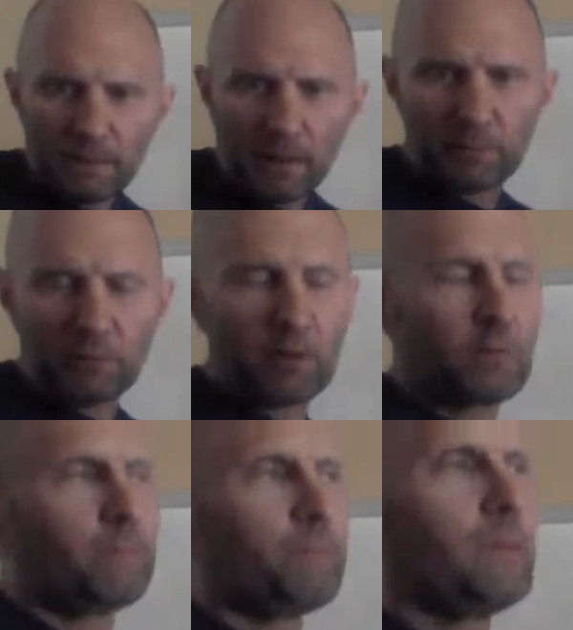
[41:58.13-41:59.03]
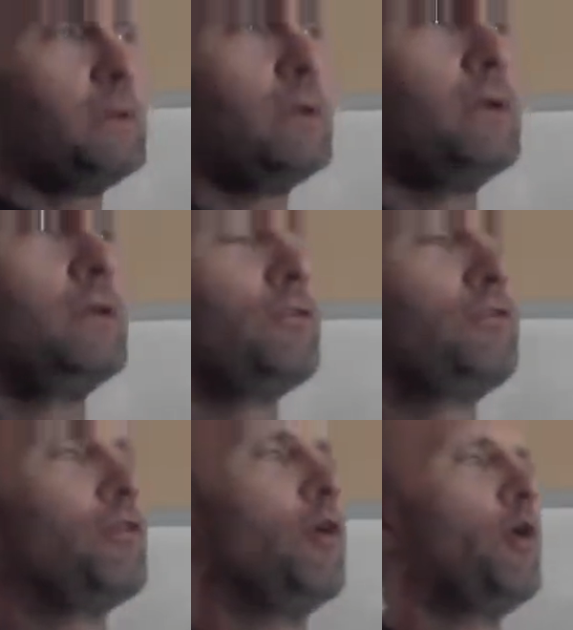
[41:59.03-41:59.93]
Yep, you're welcome.
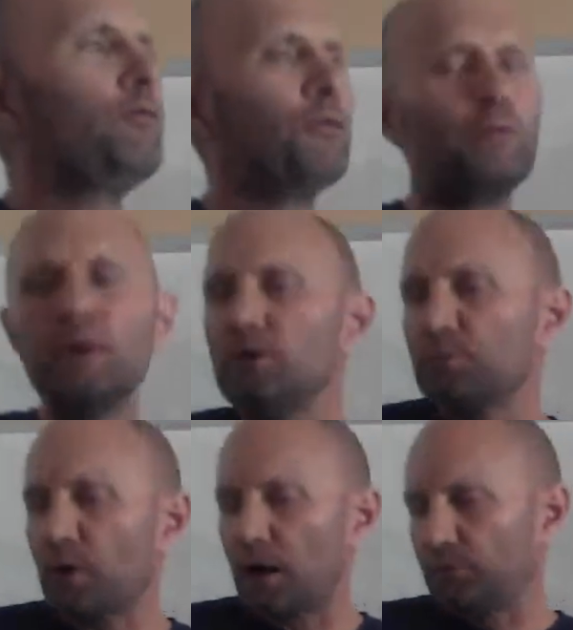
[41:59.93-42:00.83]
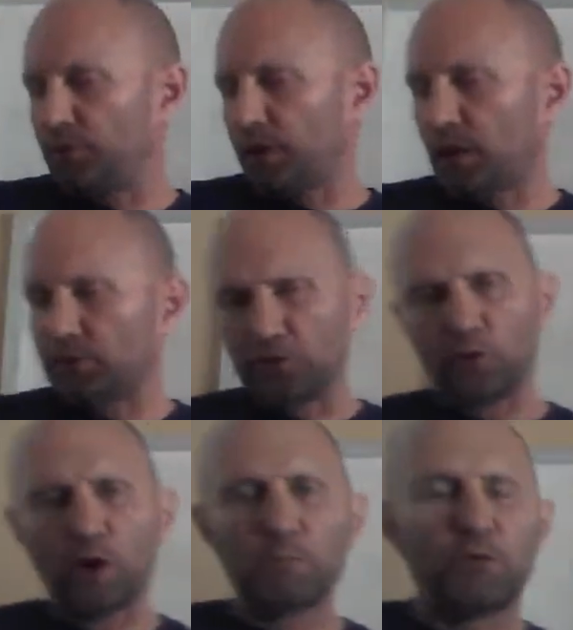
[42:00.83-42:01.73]
So for these problems, take it out the
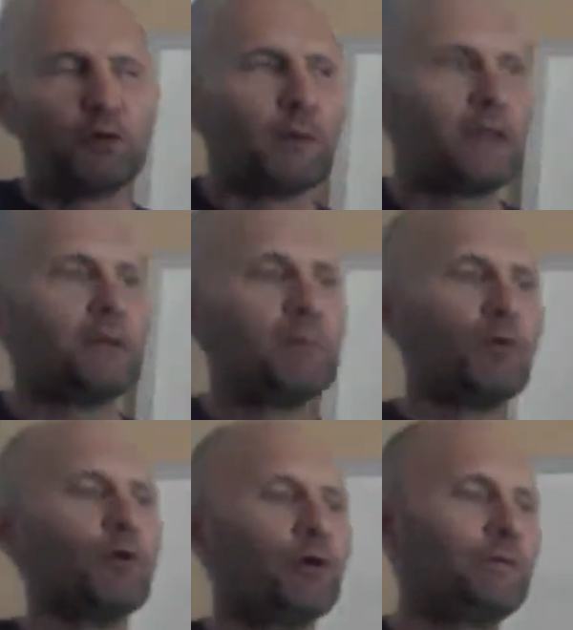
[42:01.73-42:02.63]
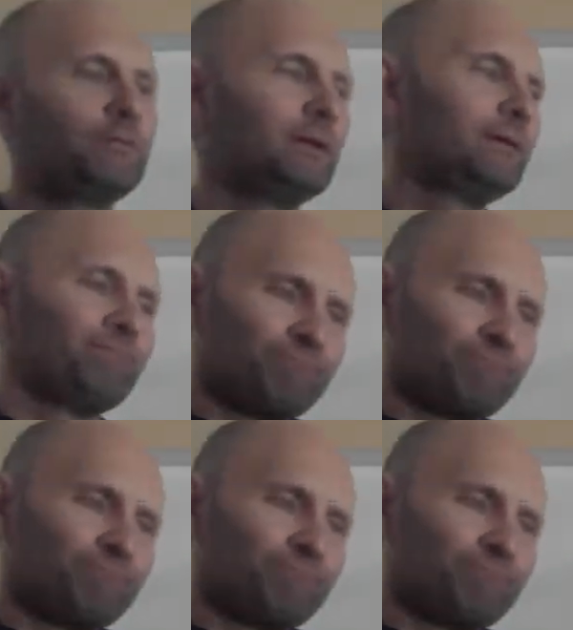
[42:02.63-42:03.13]
door. I'll put them on the board.